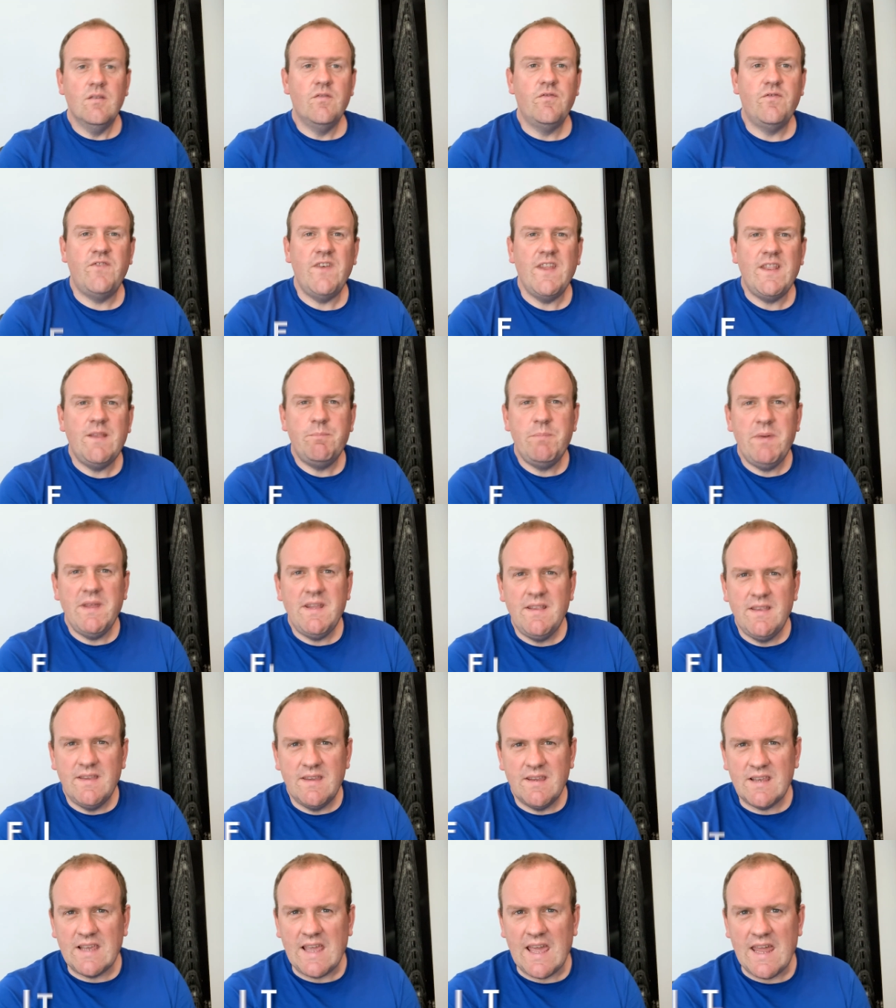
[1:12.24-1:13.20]

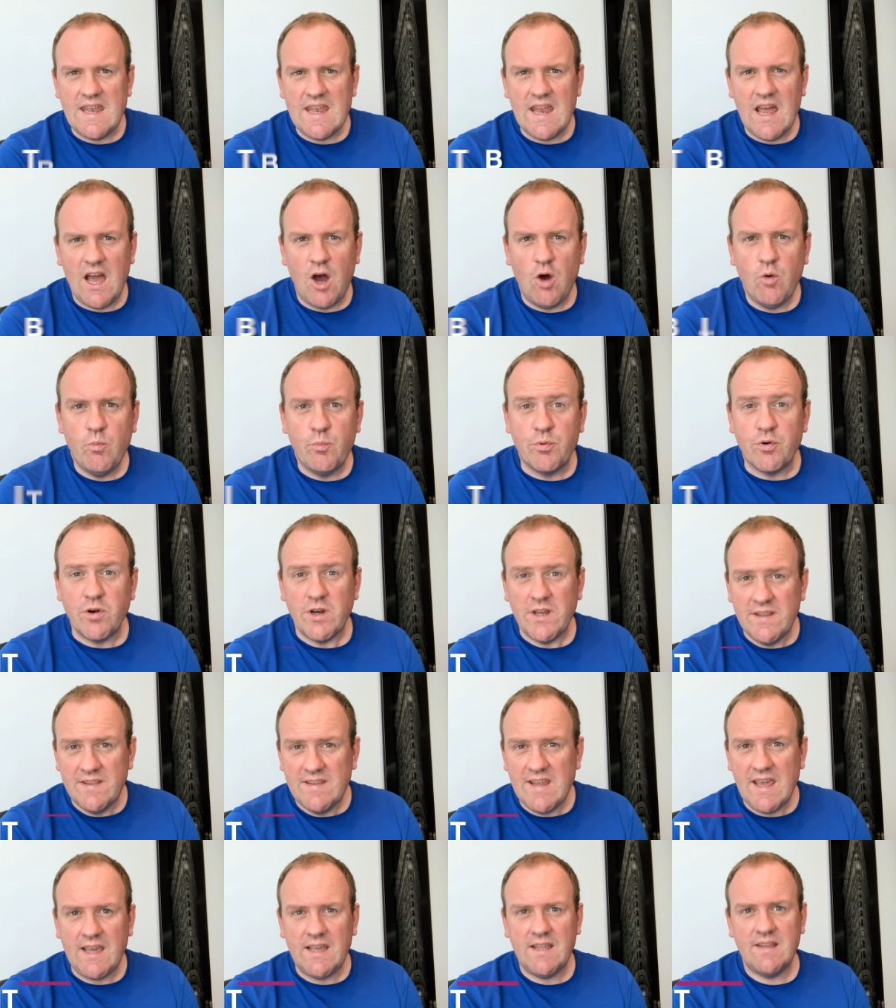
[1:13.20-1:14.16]
Fitbit can now
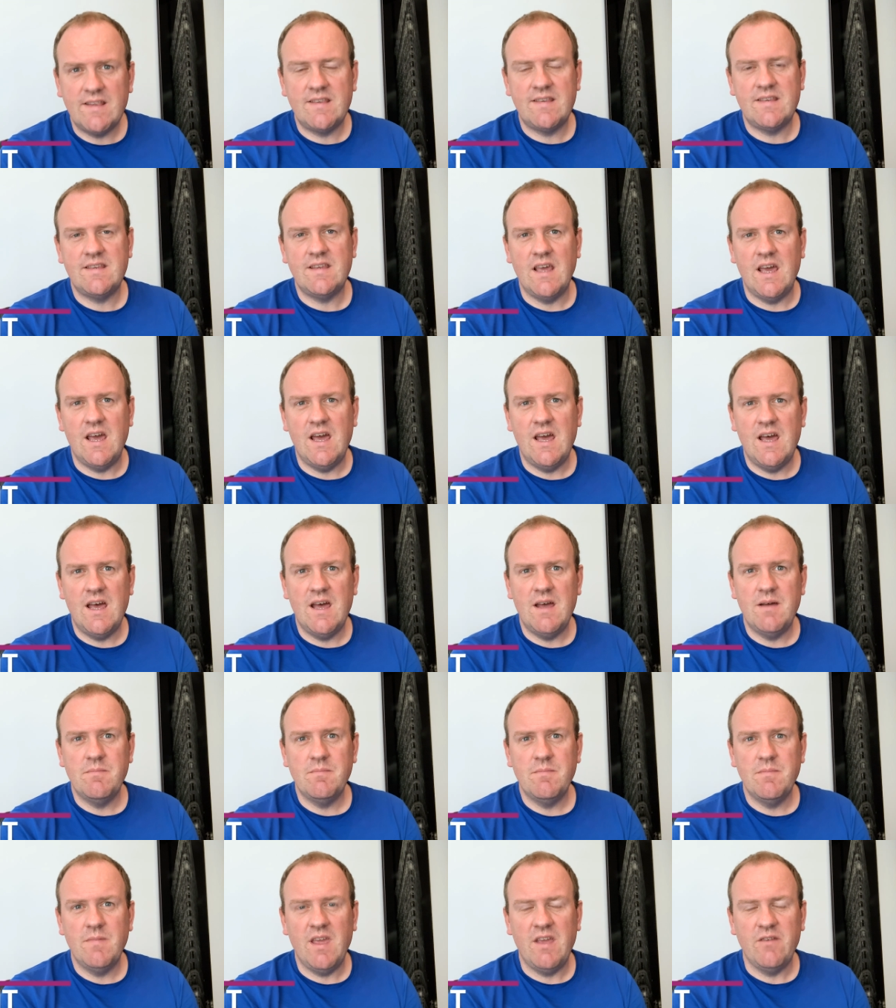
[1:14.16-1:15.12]
predict
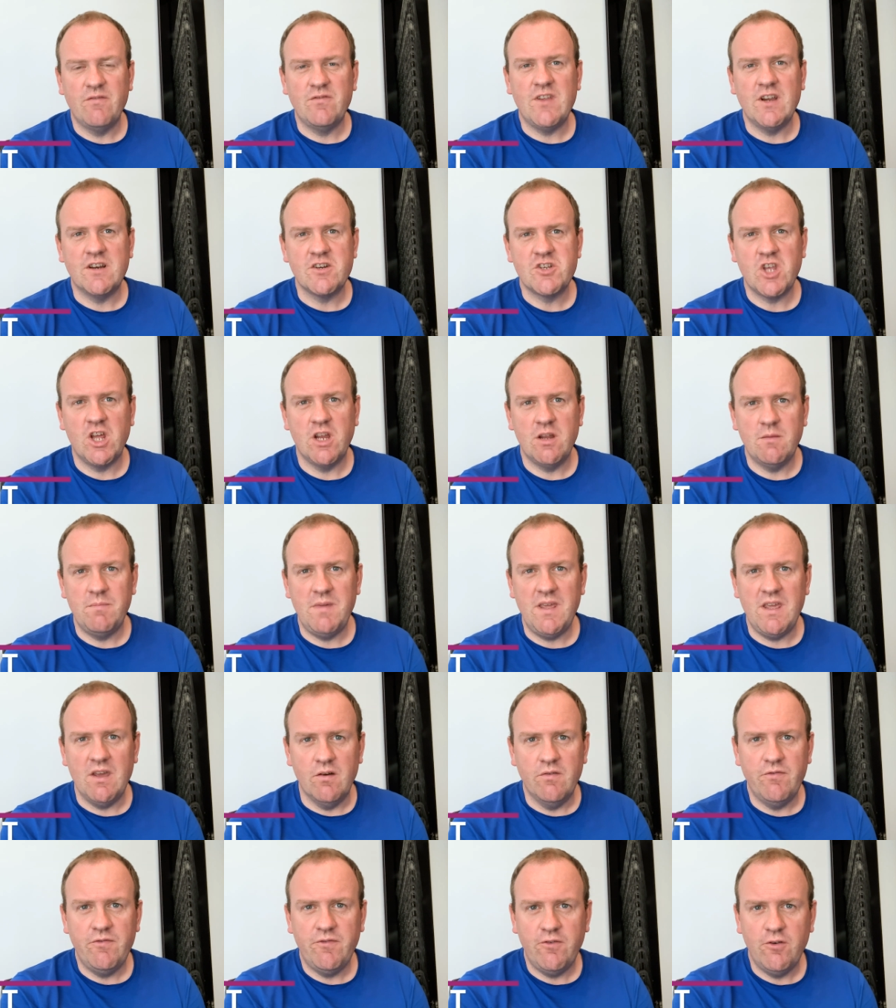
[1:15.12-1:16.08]
um, if there's going to
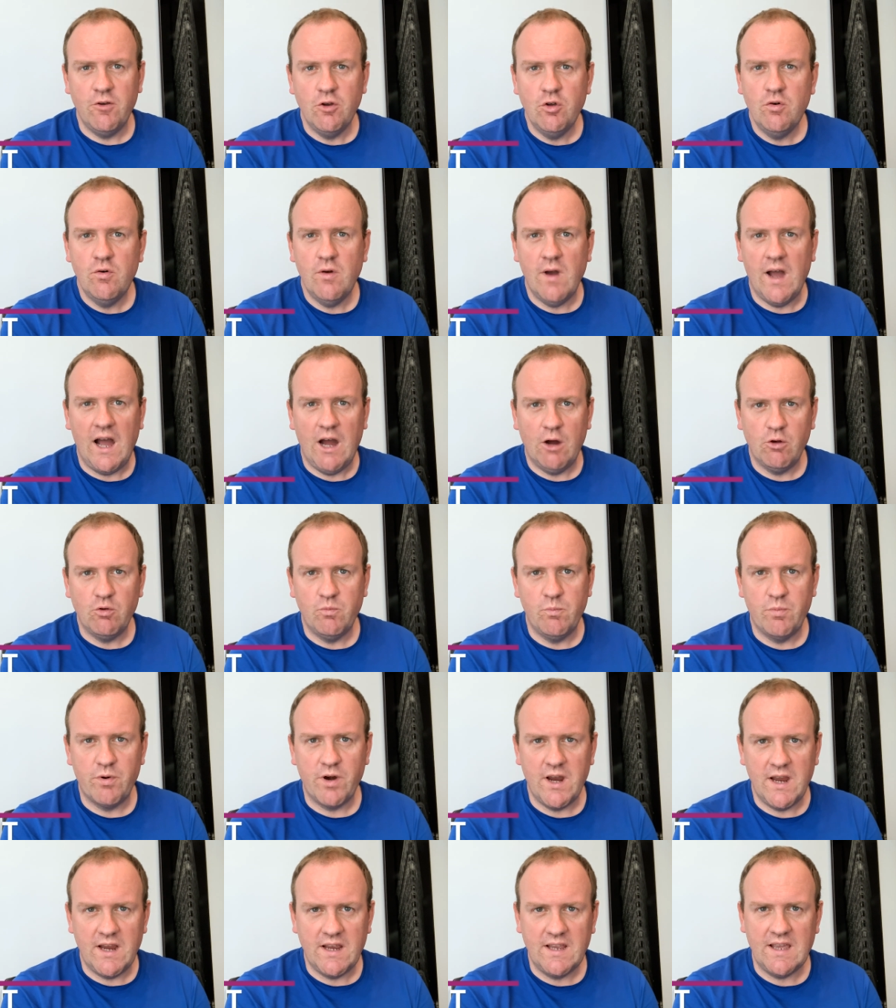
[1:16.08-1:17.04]
be a flu
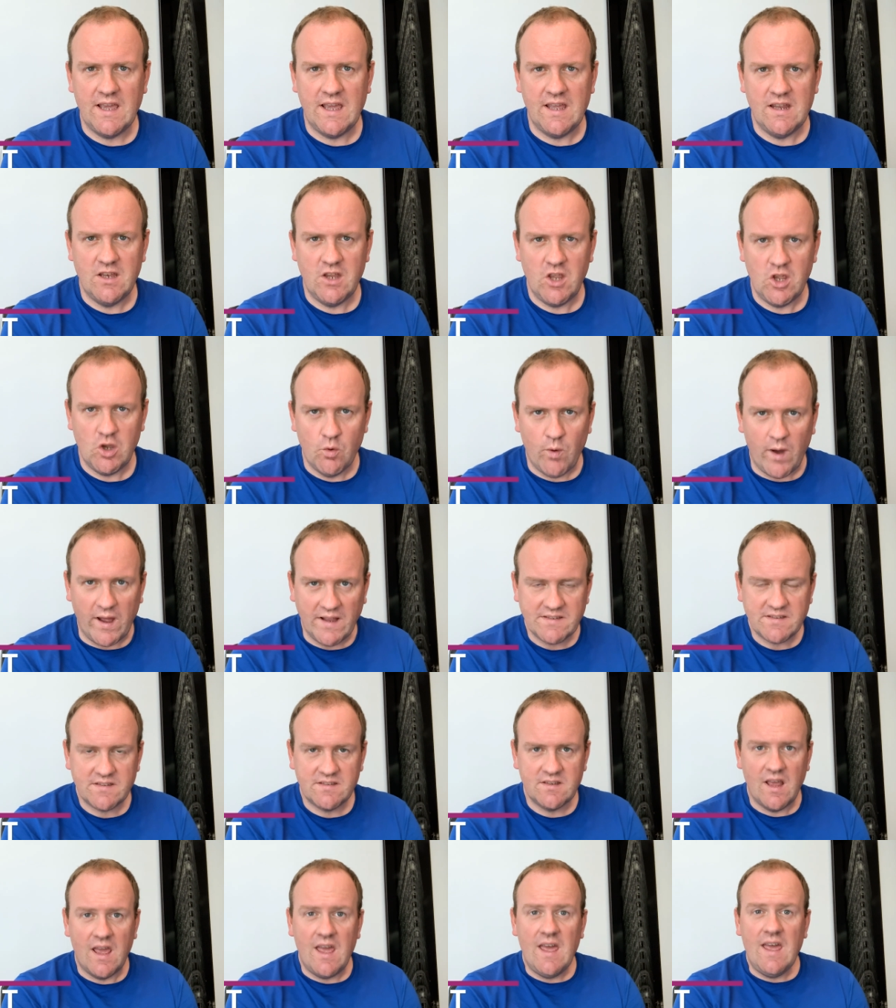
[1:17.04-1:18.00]
outbreak in the U
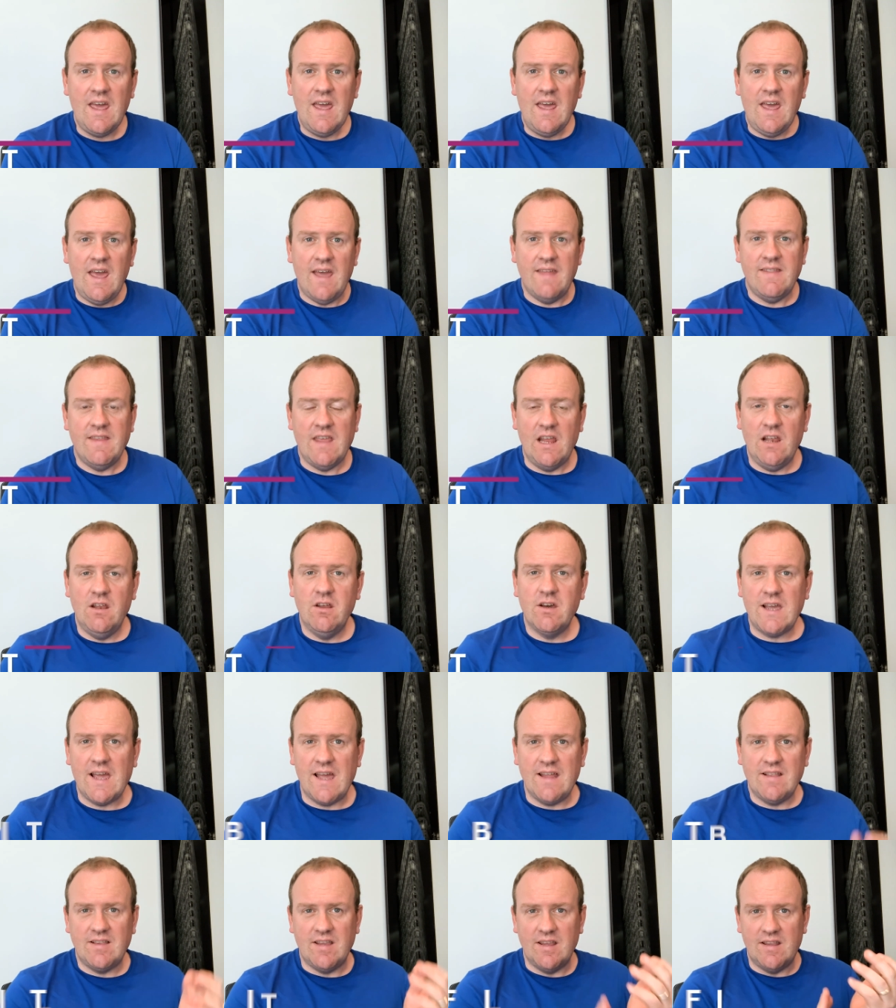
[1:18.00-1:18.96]
S. And they
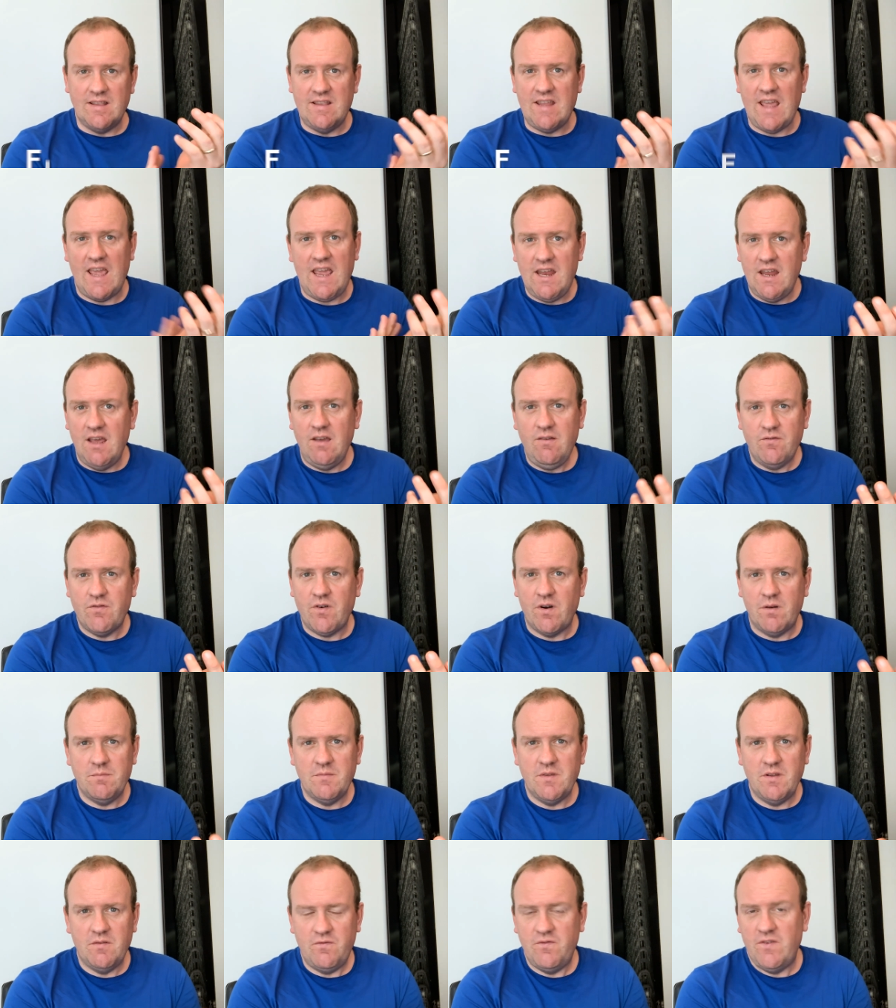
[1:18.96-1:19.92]
look at the data
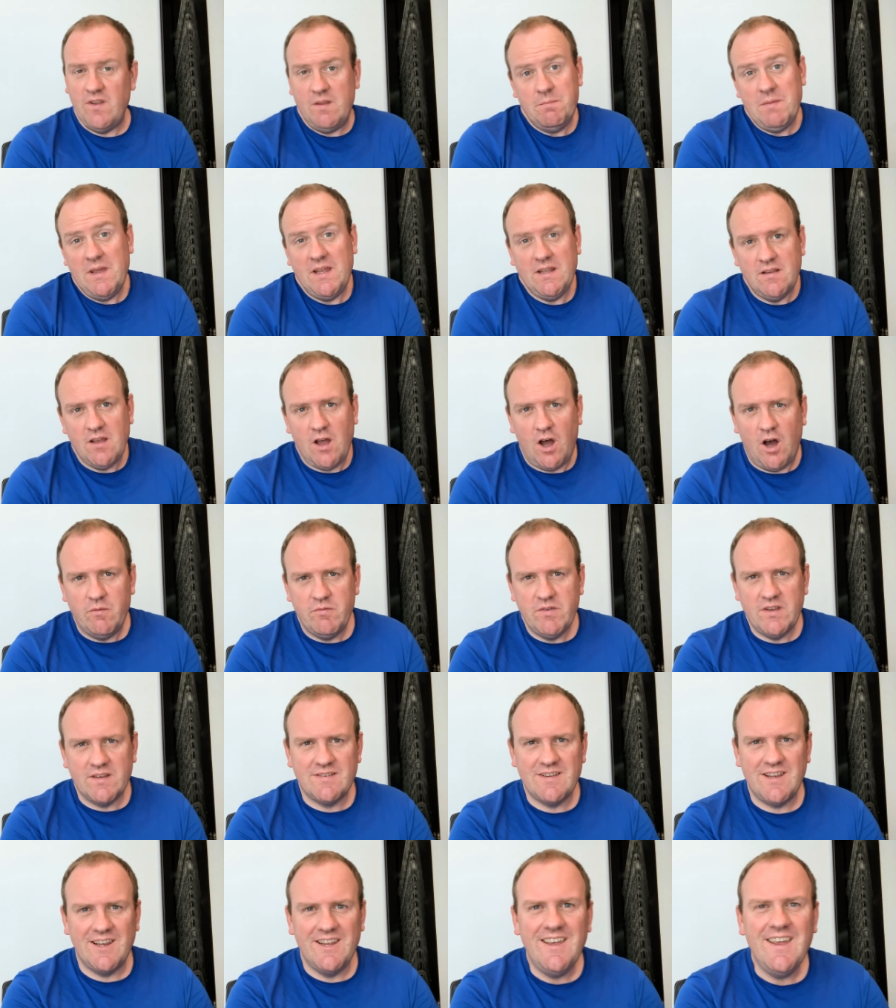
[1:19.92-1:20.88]
from the Fitbit,
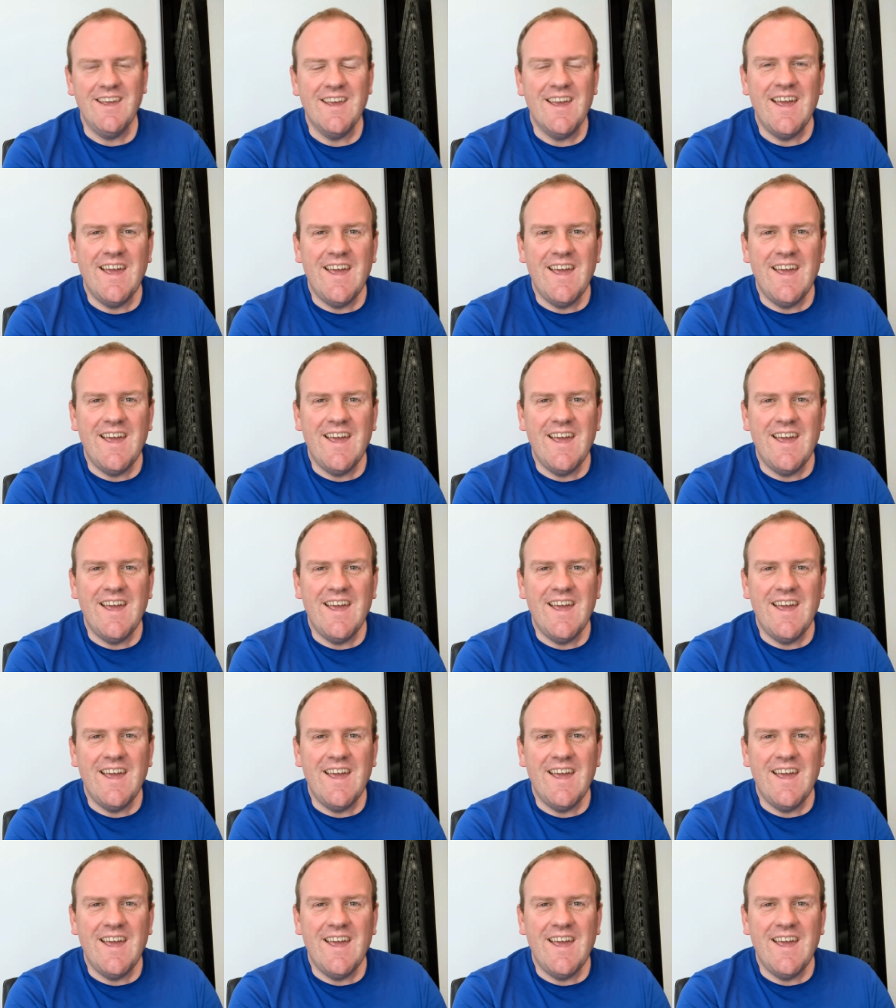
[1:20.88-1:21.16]
obviously,